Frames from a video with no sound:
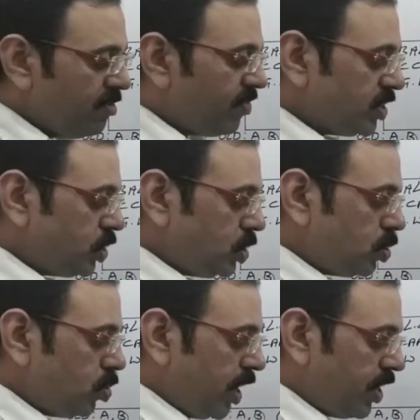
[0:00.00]
First
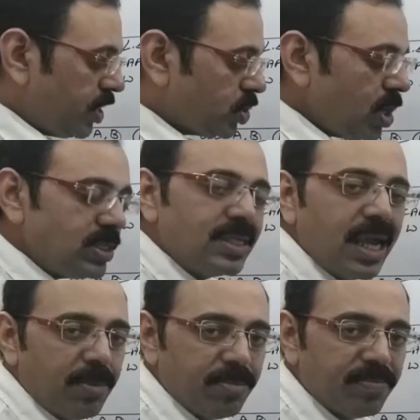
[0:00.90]
two entries are
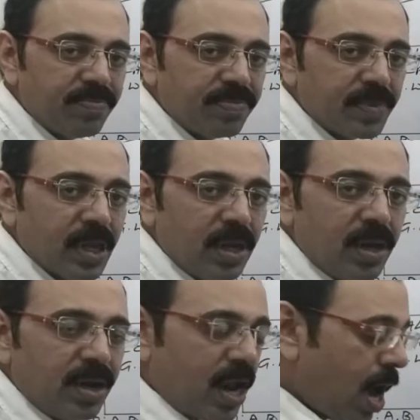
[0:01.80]
same.
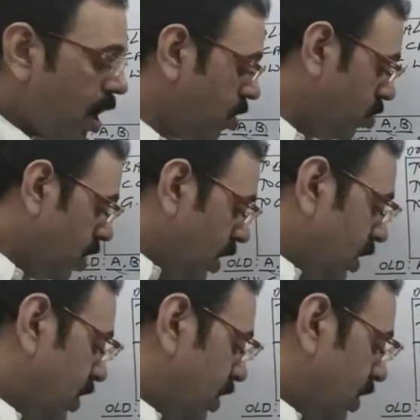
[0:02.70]
Now,